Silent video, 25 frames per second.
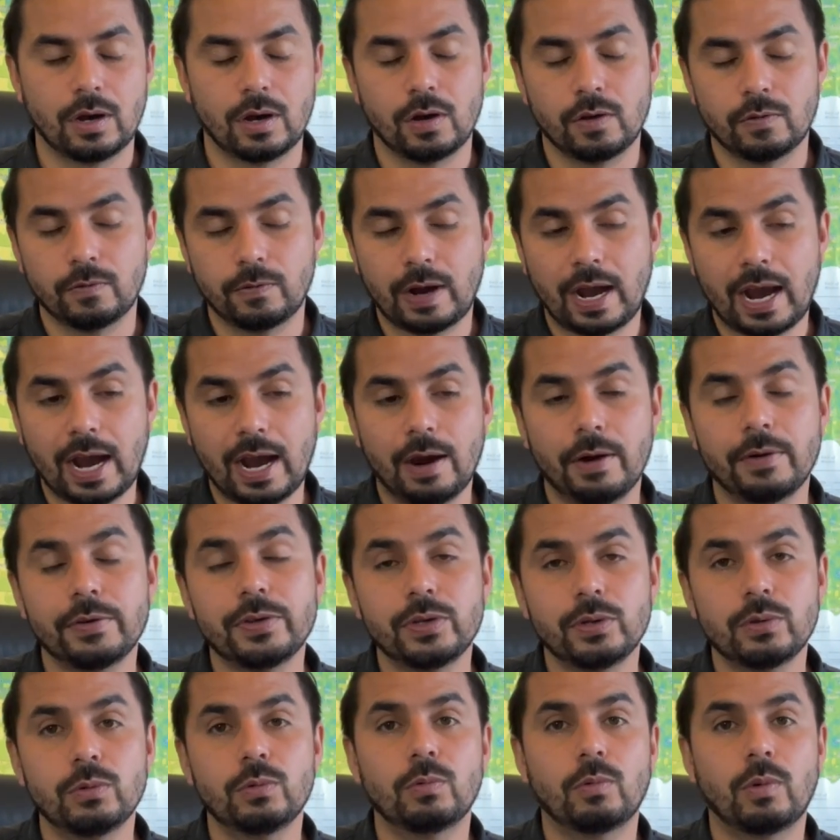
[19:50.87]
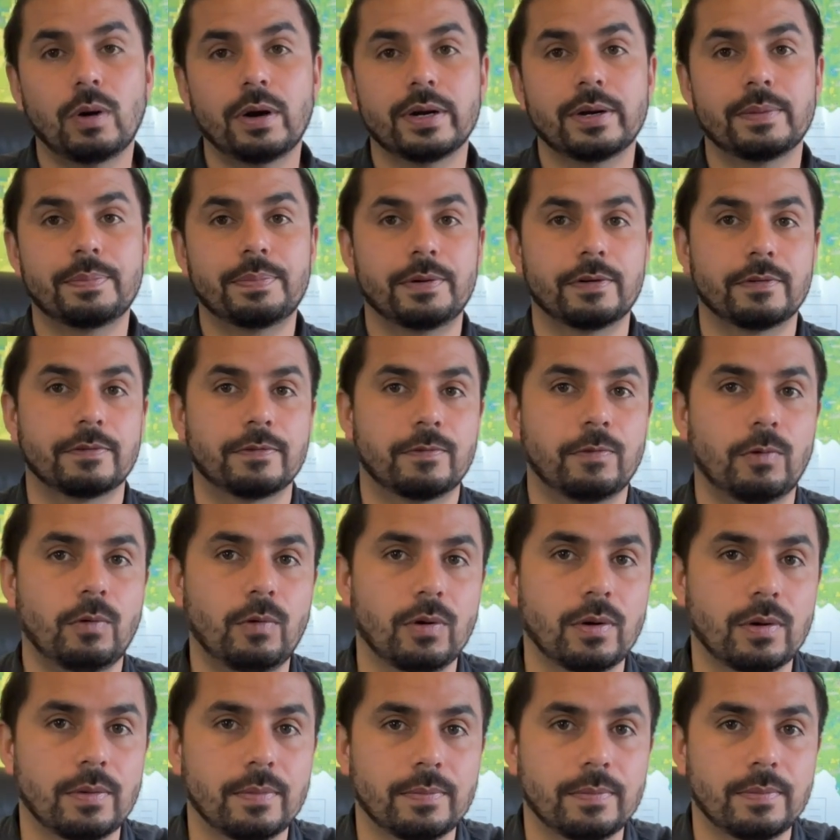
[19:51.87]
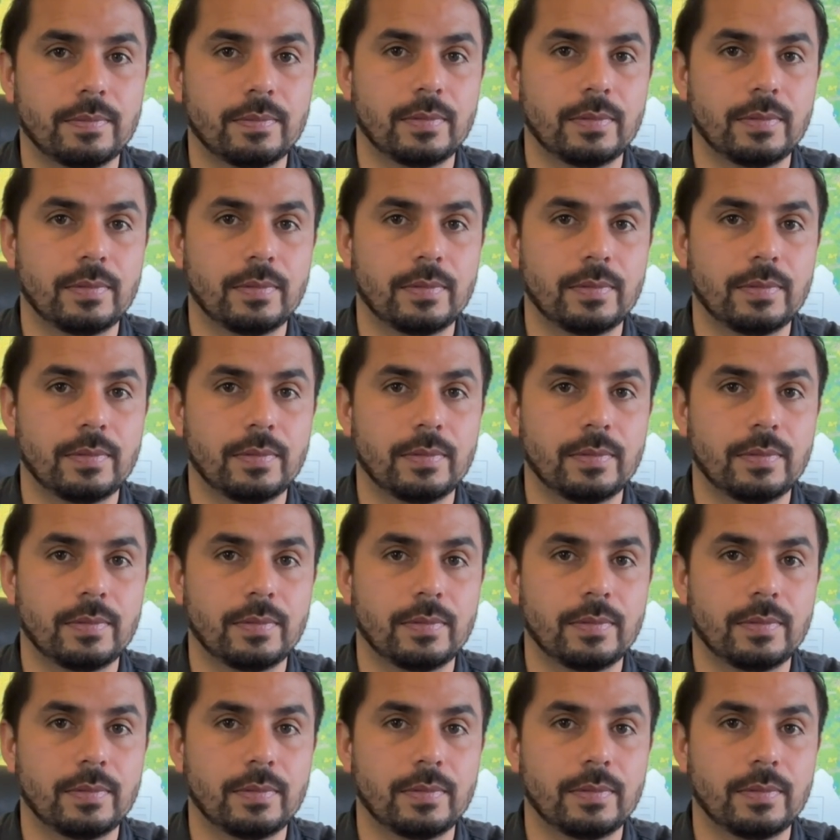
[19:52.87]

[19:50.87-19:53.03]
of how you want to perform.